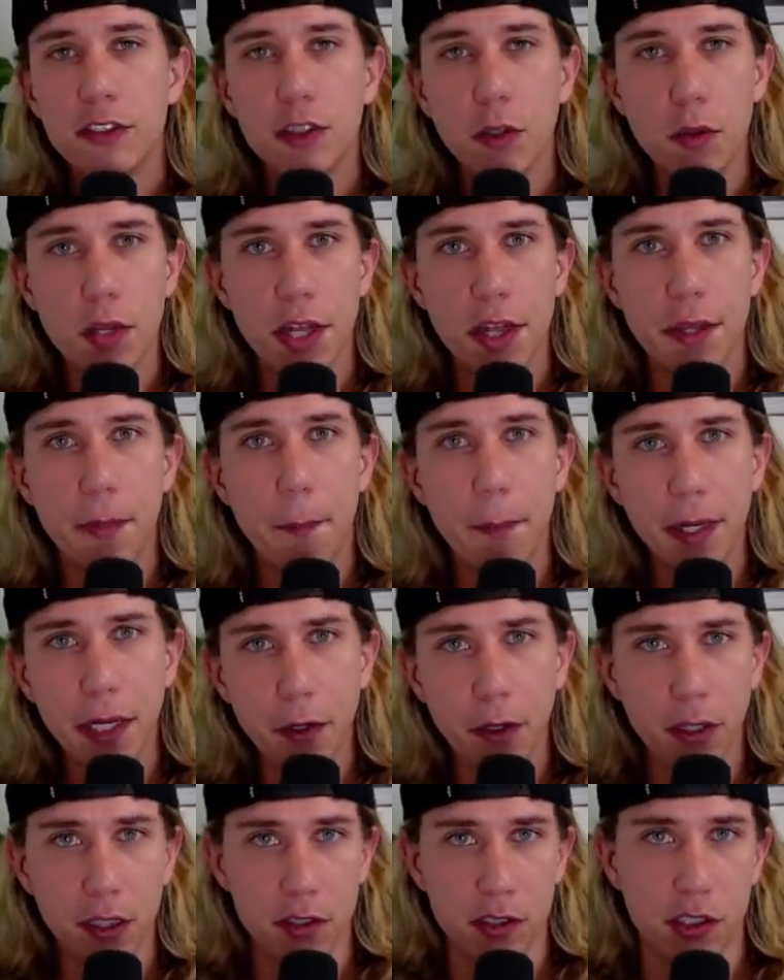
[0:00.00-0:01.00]
And so the
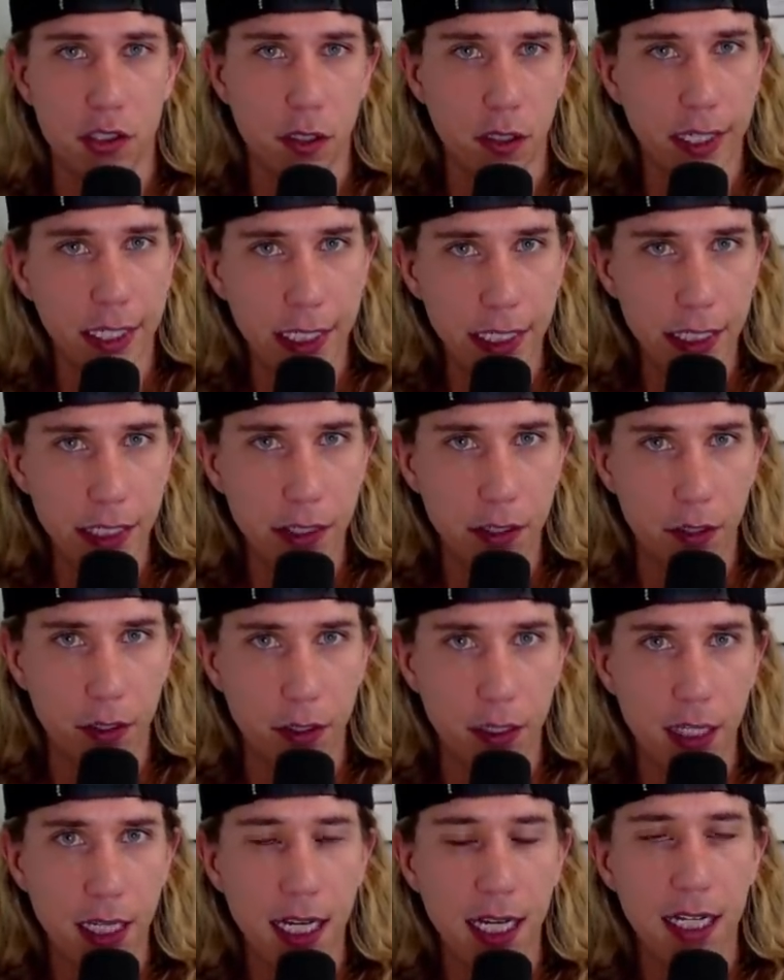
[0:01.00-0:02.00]
bigger concern
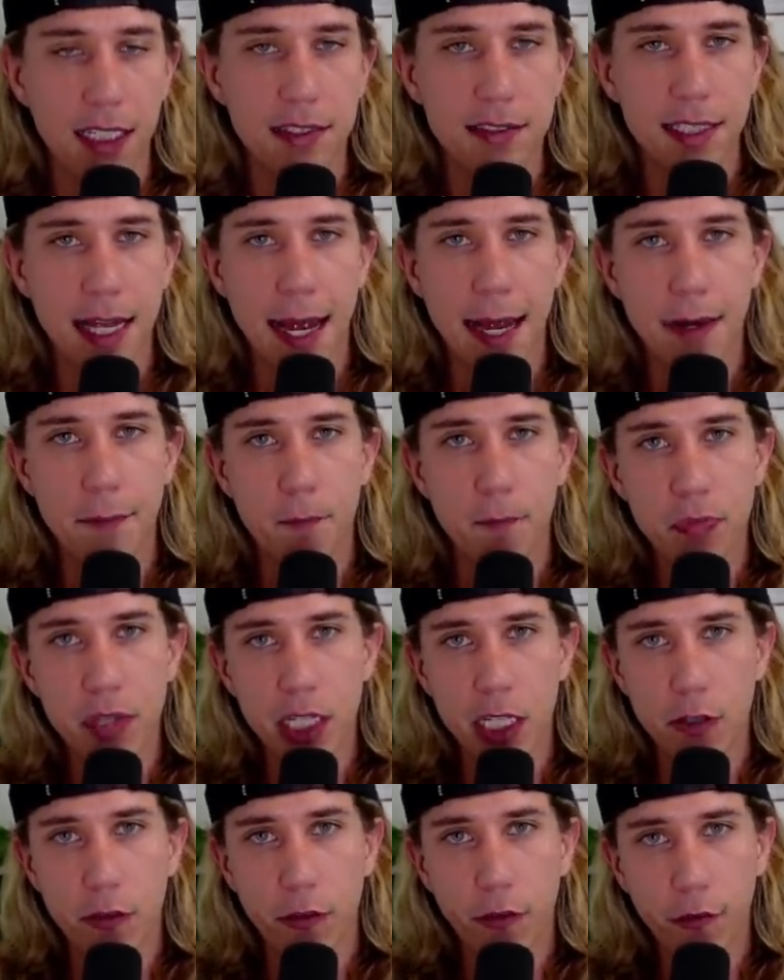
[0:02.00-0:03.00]
here is that
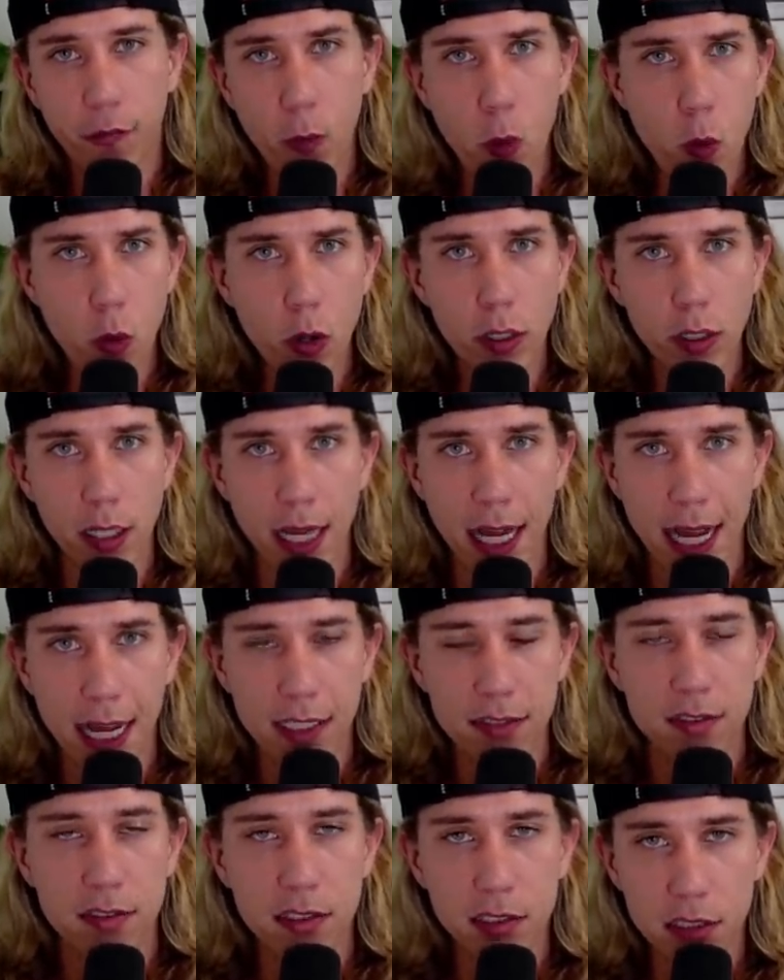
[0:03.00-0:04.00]
if Ford
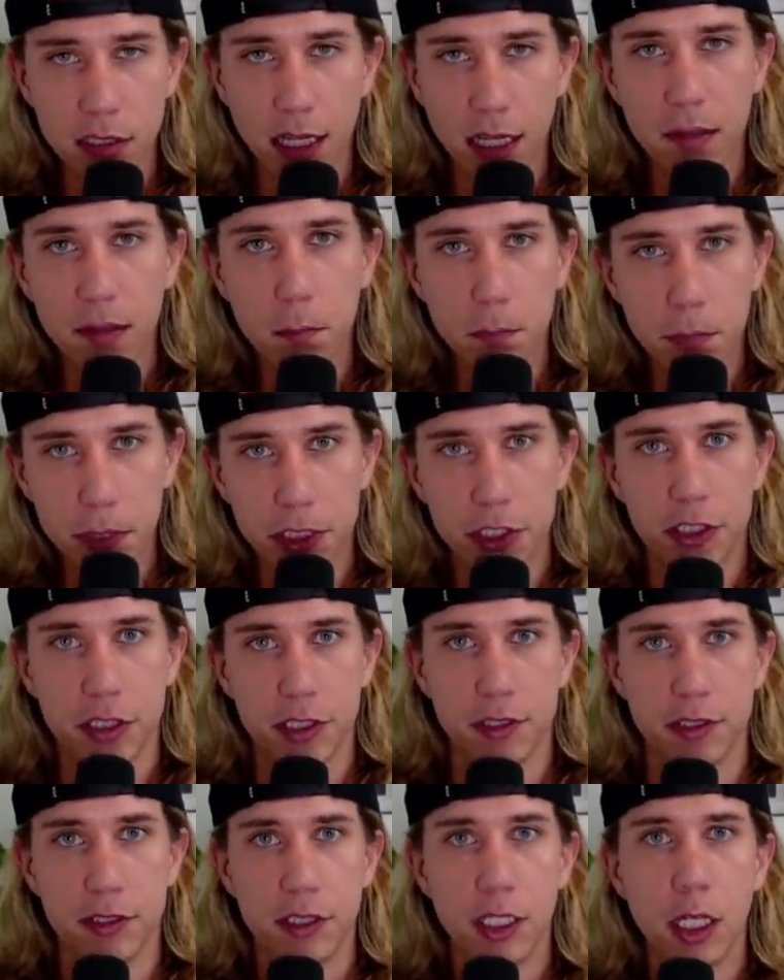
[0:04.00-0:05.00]
has these
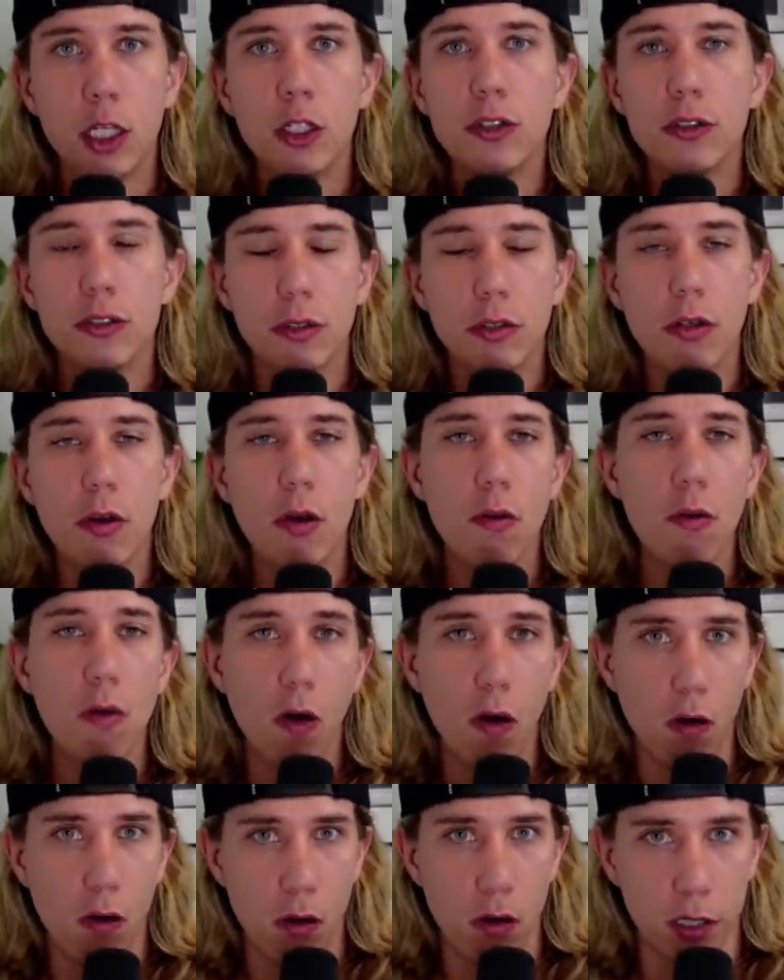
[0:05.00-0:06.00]
ambitions to go
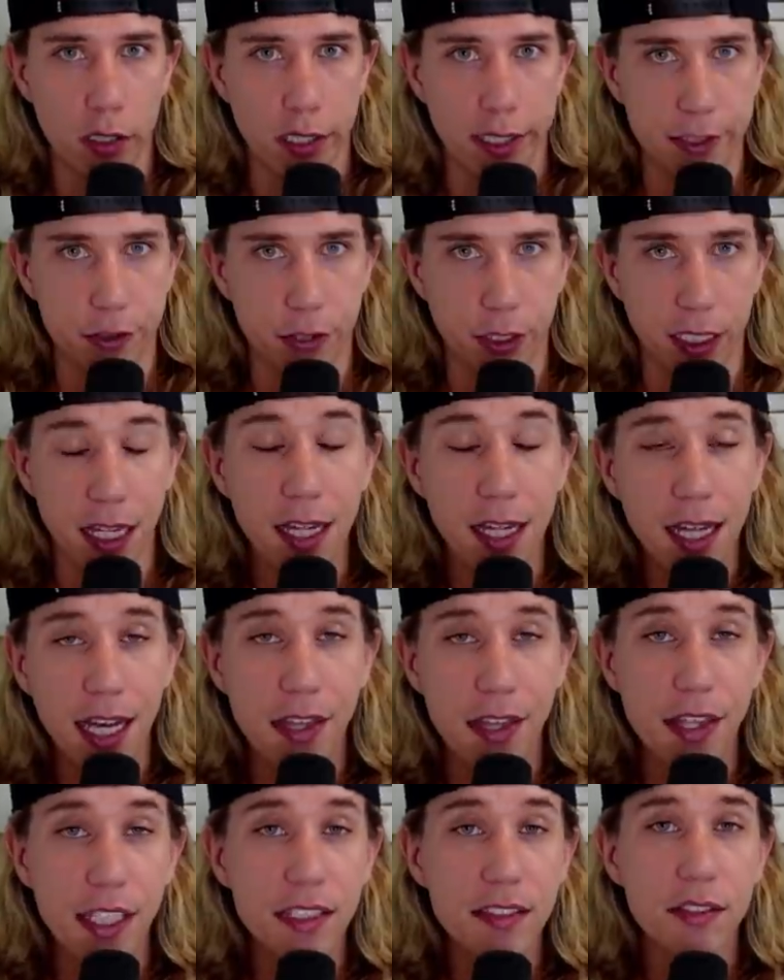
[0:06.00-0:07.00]
all electric,
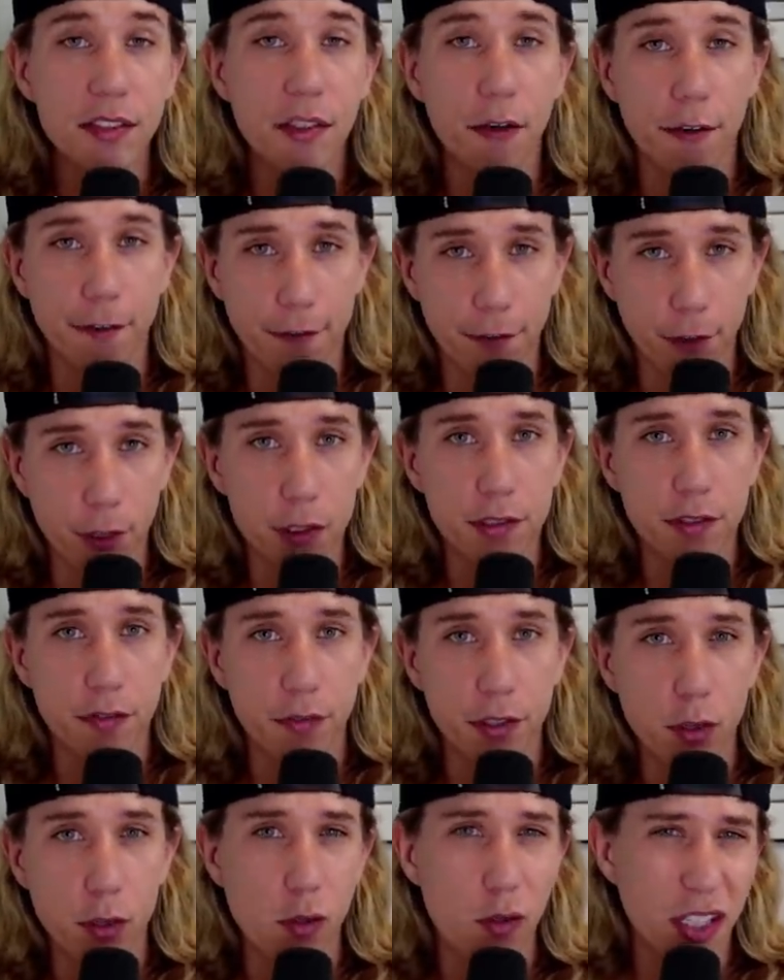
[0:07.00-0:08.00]
and this is their first
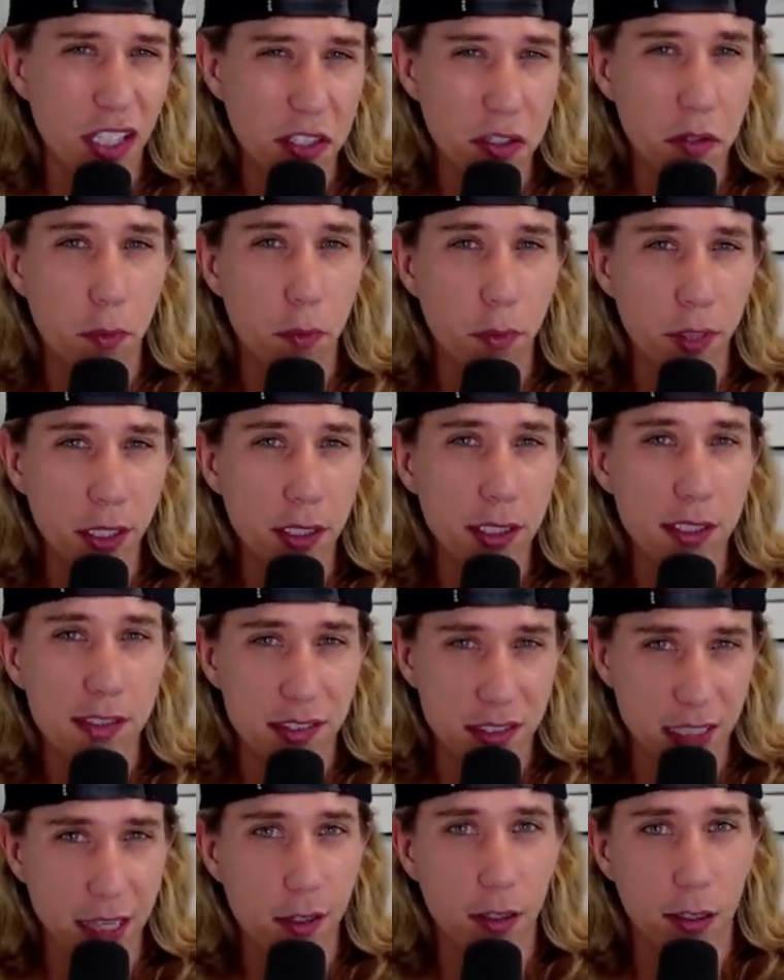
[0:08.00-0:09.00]
vehicle that they're really
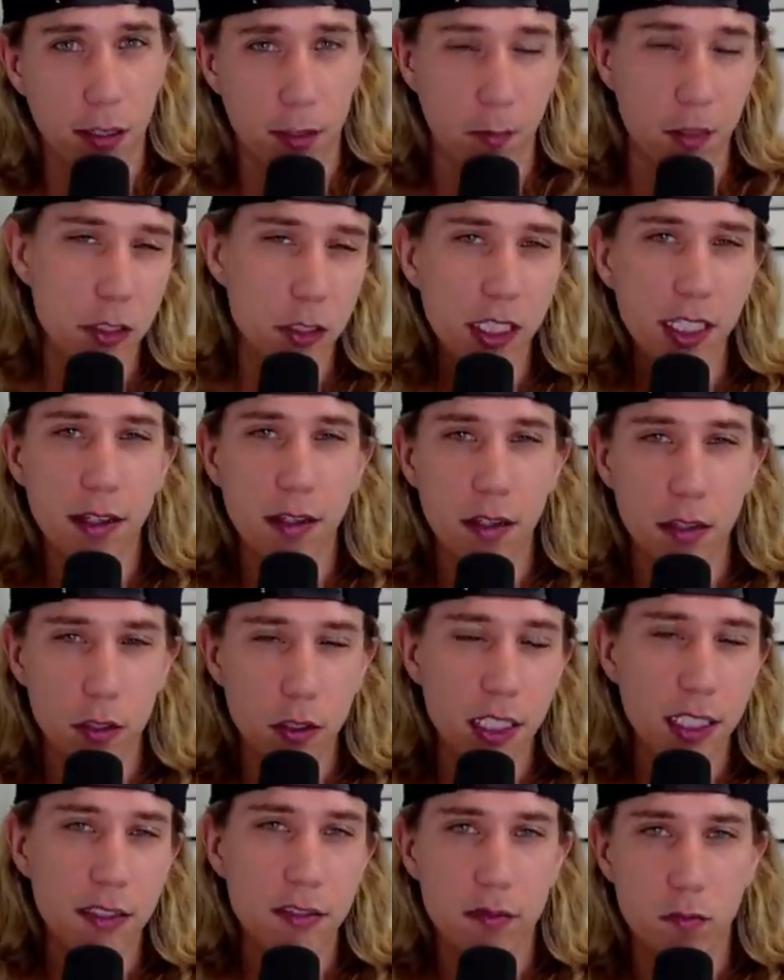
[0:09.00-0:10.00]
selling, I mean, you can
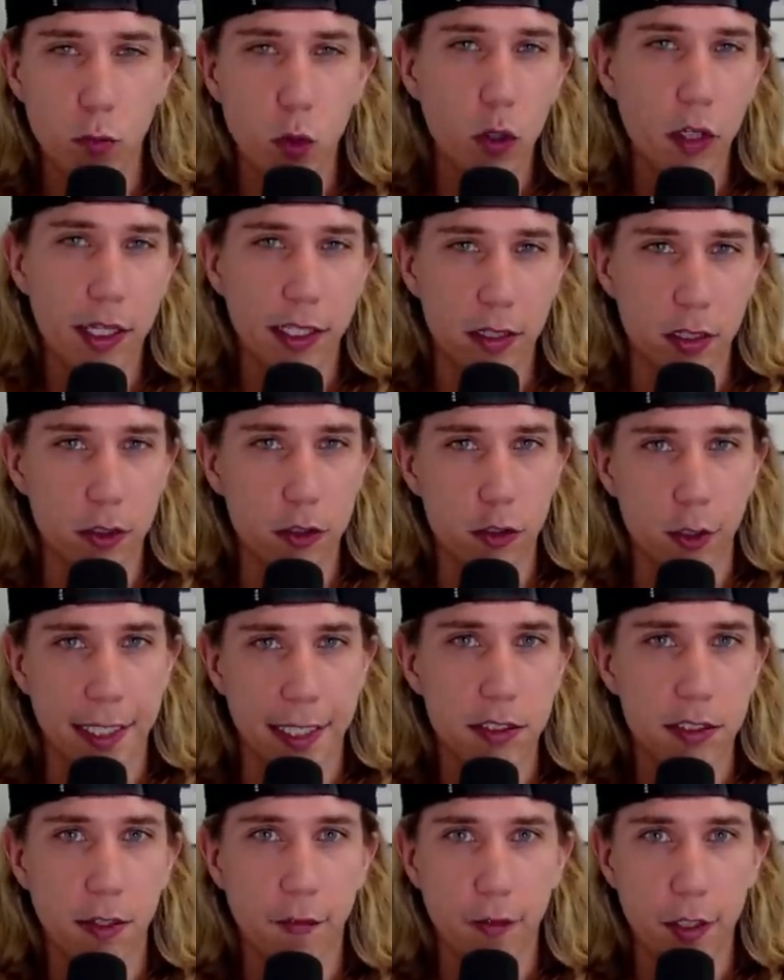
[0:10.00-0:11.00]
you can look at the
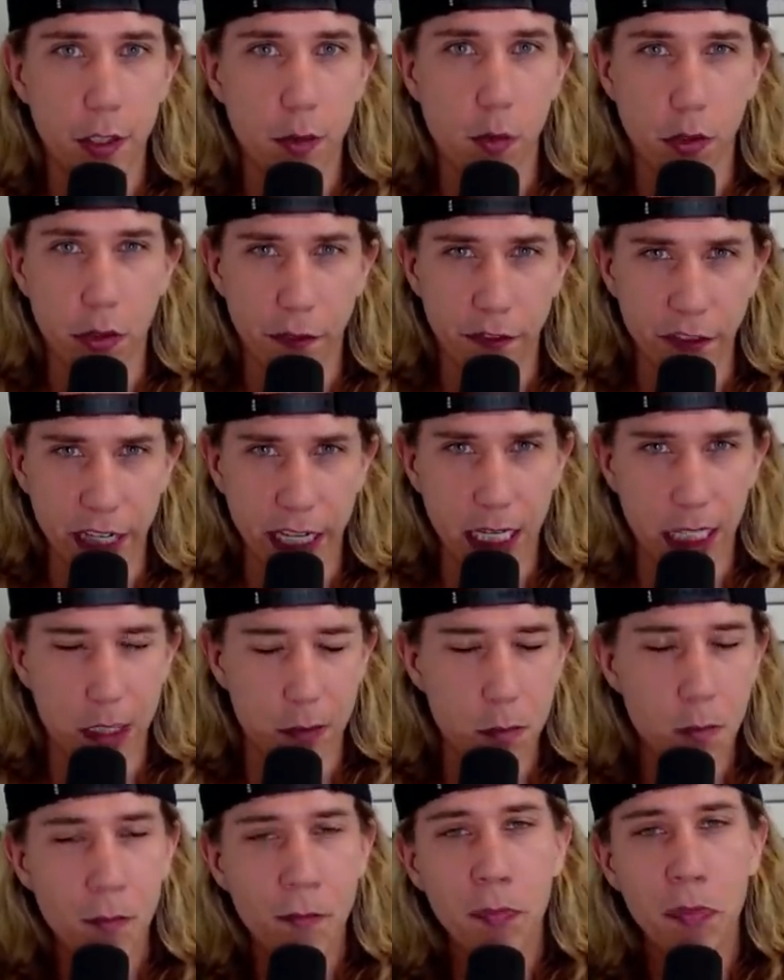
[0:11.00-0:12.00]
transit vehicle, the van,